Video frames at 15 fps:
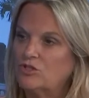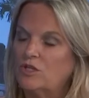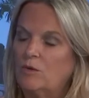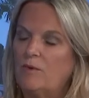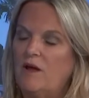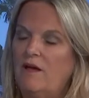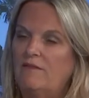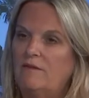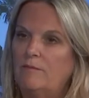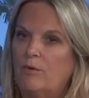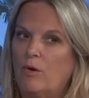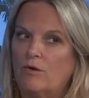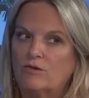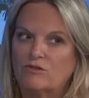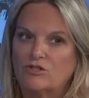You know, we had the
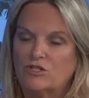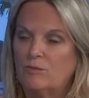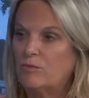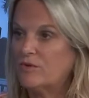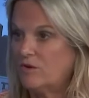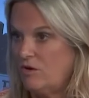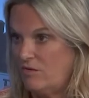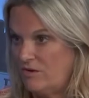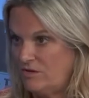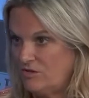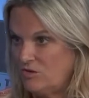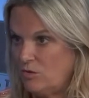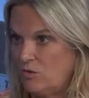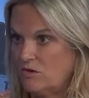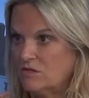partnership with Career
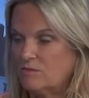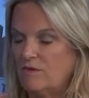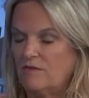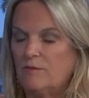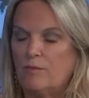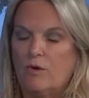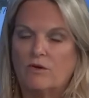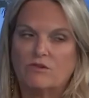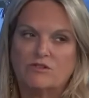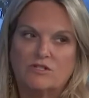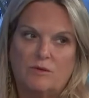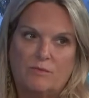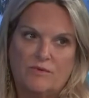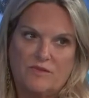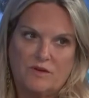Source, we had the
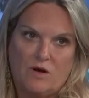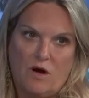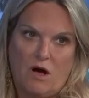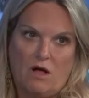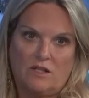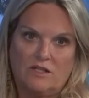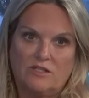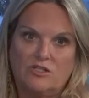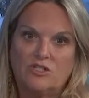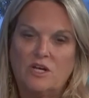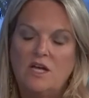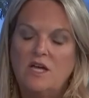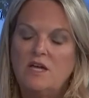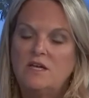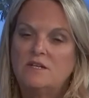partnership with the college,
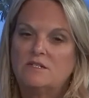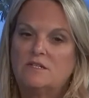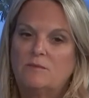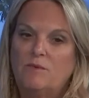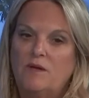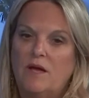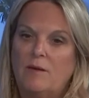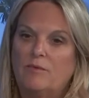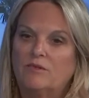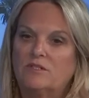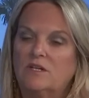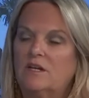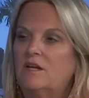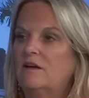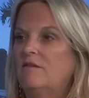to be able
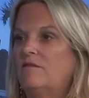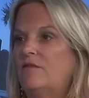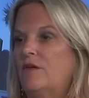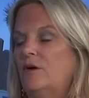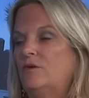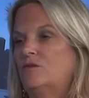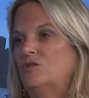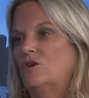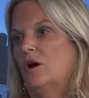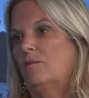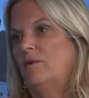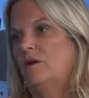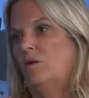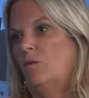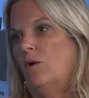to give those young
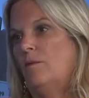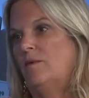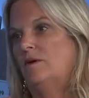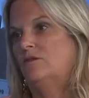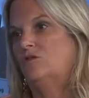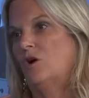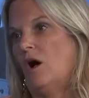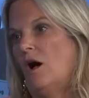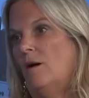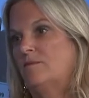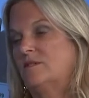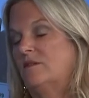men and women jobs.